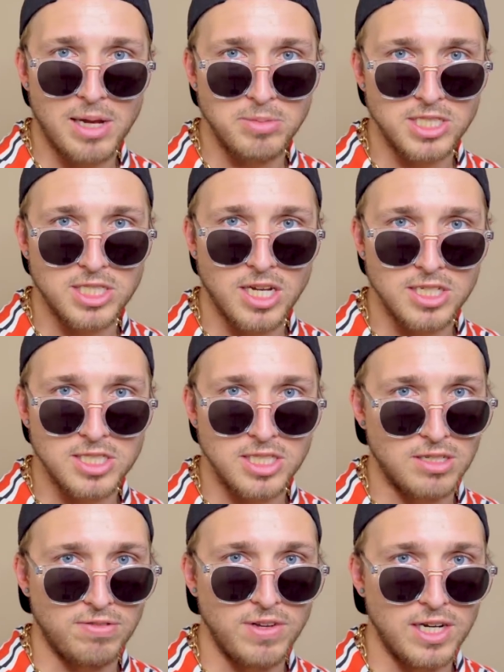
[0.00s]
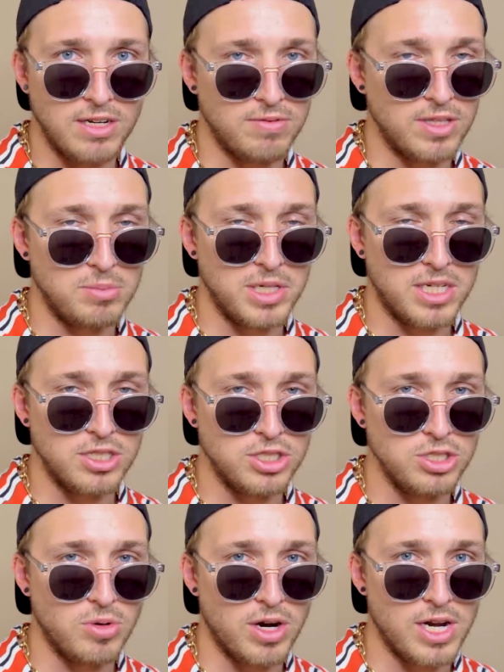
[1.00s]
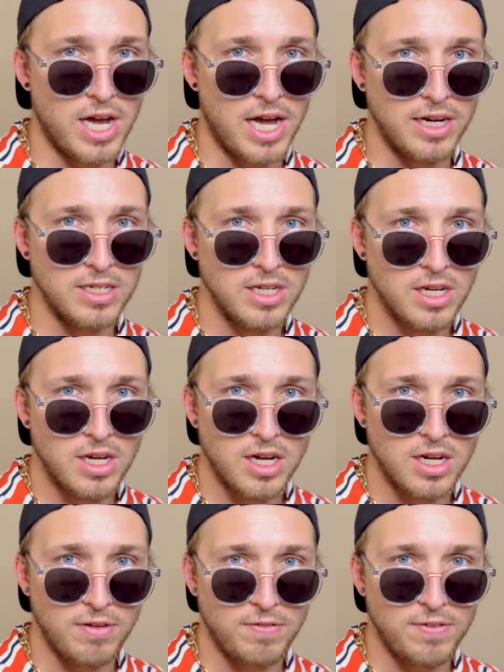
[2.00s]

I am disgusting definitively because you are not a